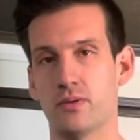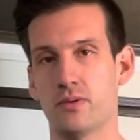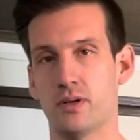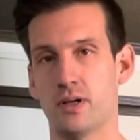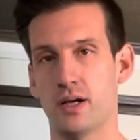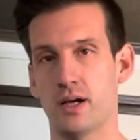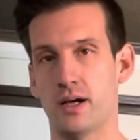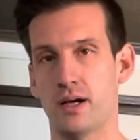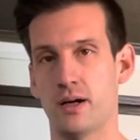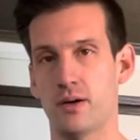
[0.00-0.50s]

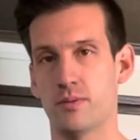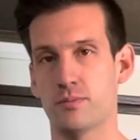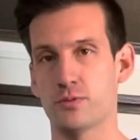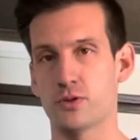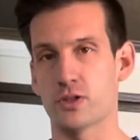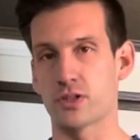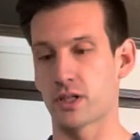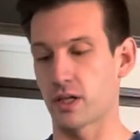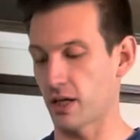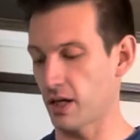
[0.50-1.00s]
I'm just
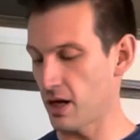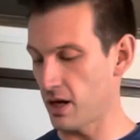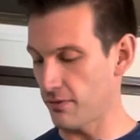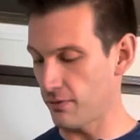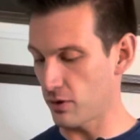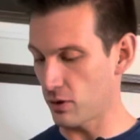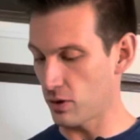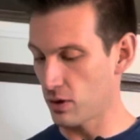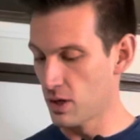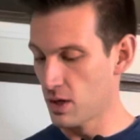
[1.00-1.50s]
going to
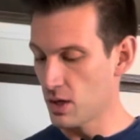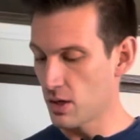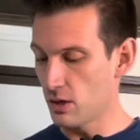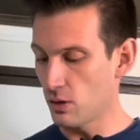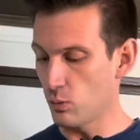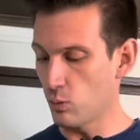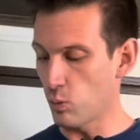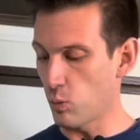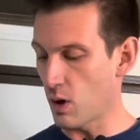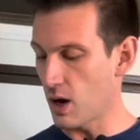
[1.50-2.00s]
cover
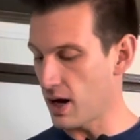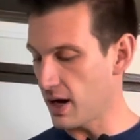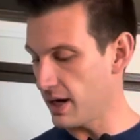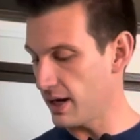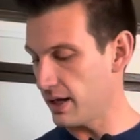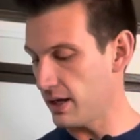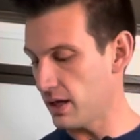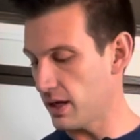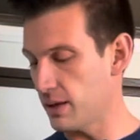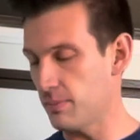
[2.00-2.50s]
why
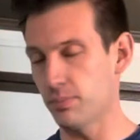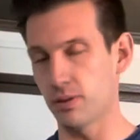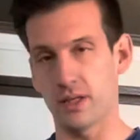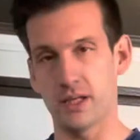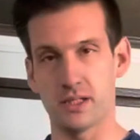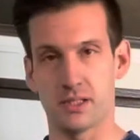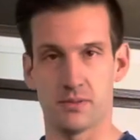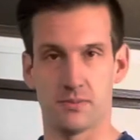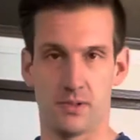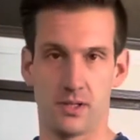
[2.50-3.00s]
a
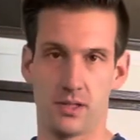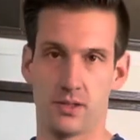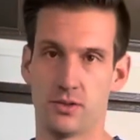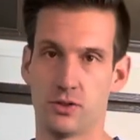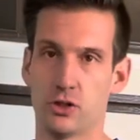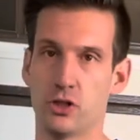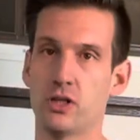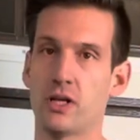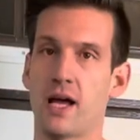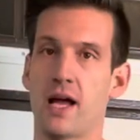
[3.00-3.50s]
bladesmith
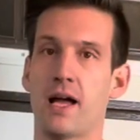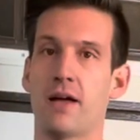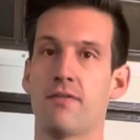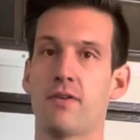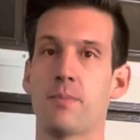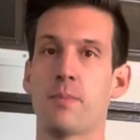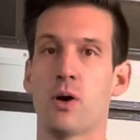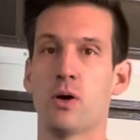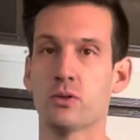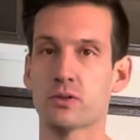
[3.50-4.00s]
should have a
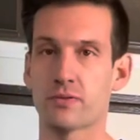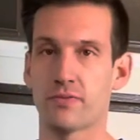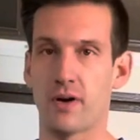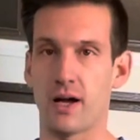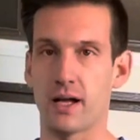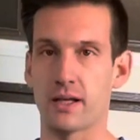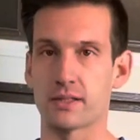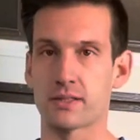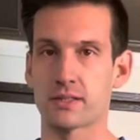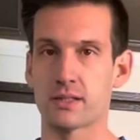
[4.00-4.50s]
post
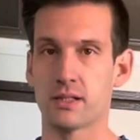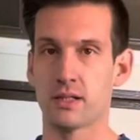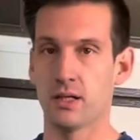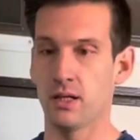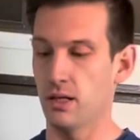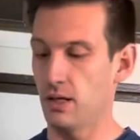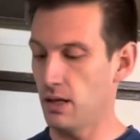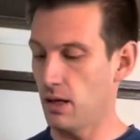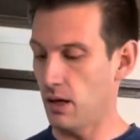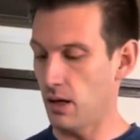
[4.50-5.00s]
vise.
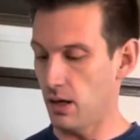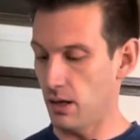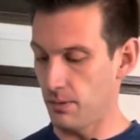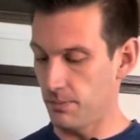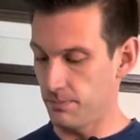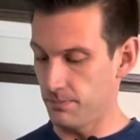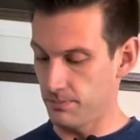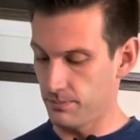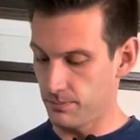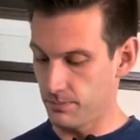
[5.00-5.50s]

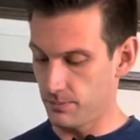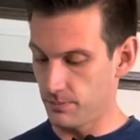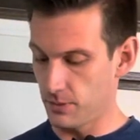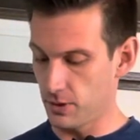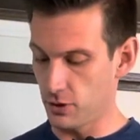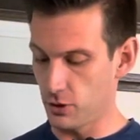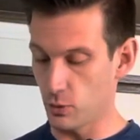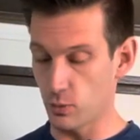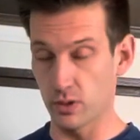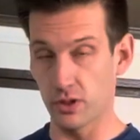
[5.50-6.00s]
And
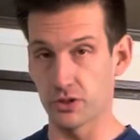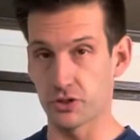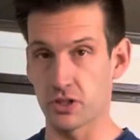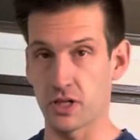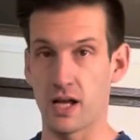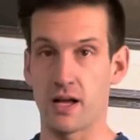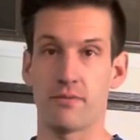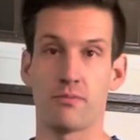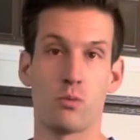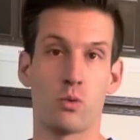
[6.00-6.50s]
you really should
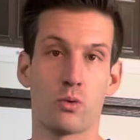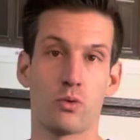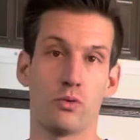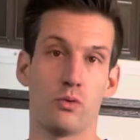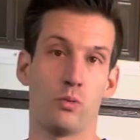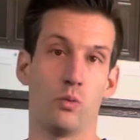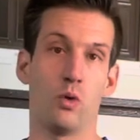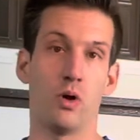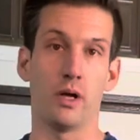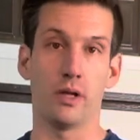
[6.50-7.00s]
have more than
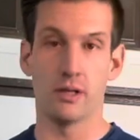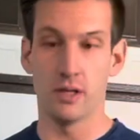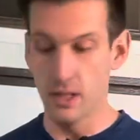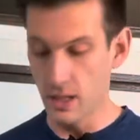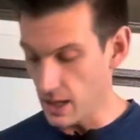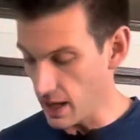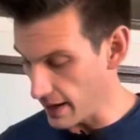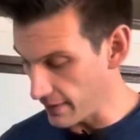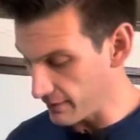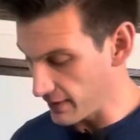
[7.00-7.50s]
one.
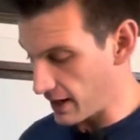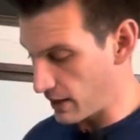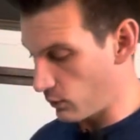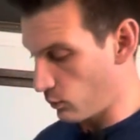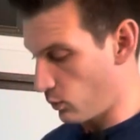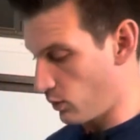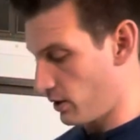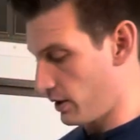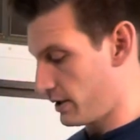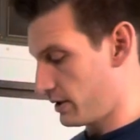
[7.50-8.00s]
I've got
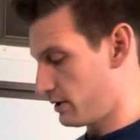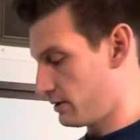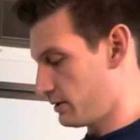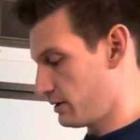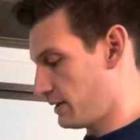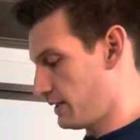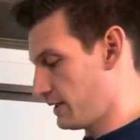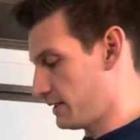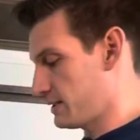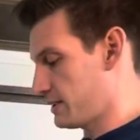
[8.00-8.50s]
one.
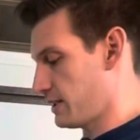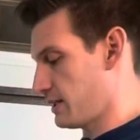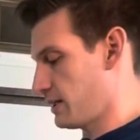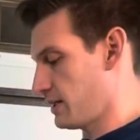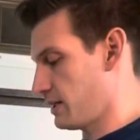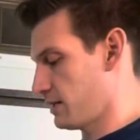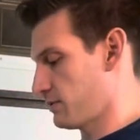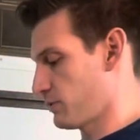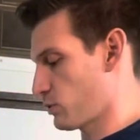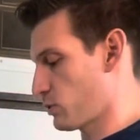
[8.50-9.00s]
It's
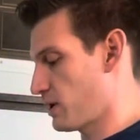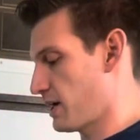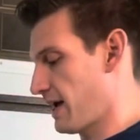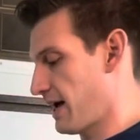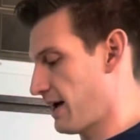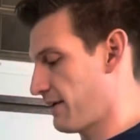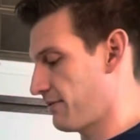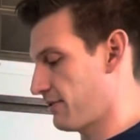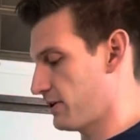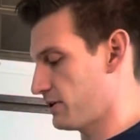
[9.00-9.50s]
a
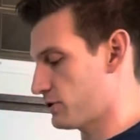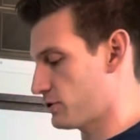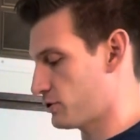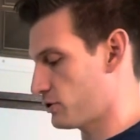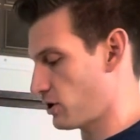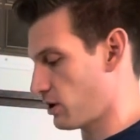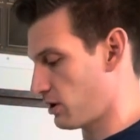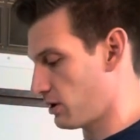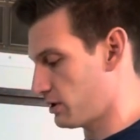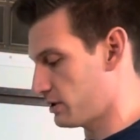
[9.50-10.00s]
3.5 inch
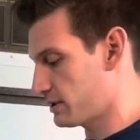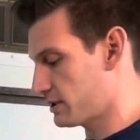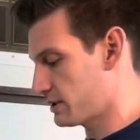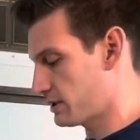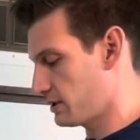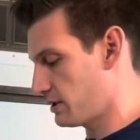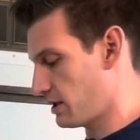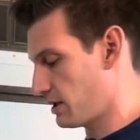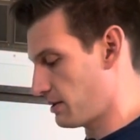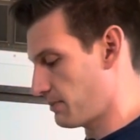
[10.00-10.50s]
jaws,
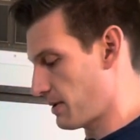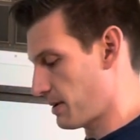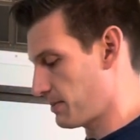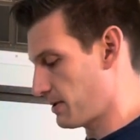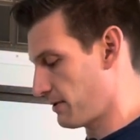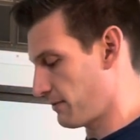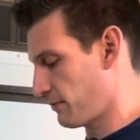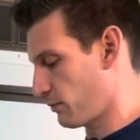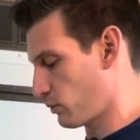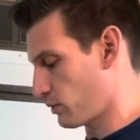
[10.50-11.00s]
maybe a
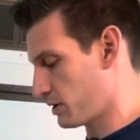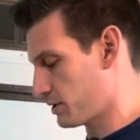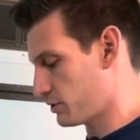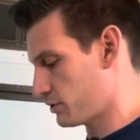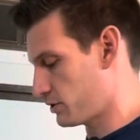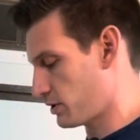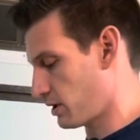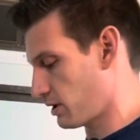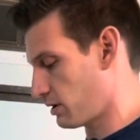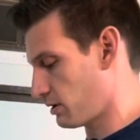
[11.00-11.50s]
4-inch
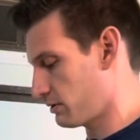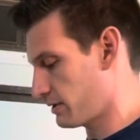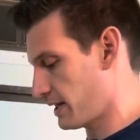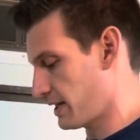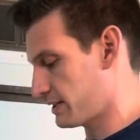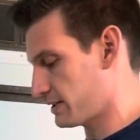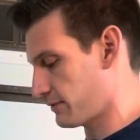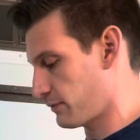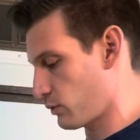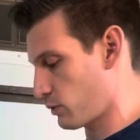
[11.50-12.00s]
jaw. Yeah, it's
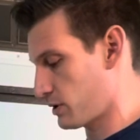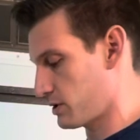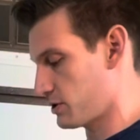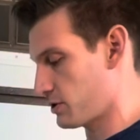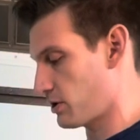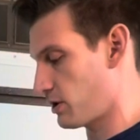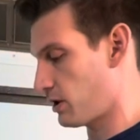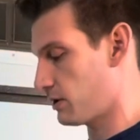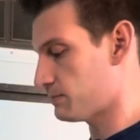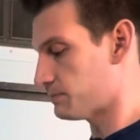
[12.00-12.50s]
a 4-inch
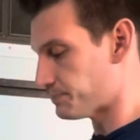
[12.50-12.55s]
jaw.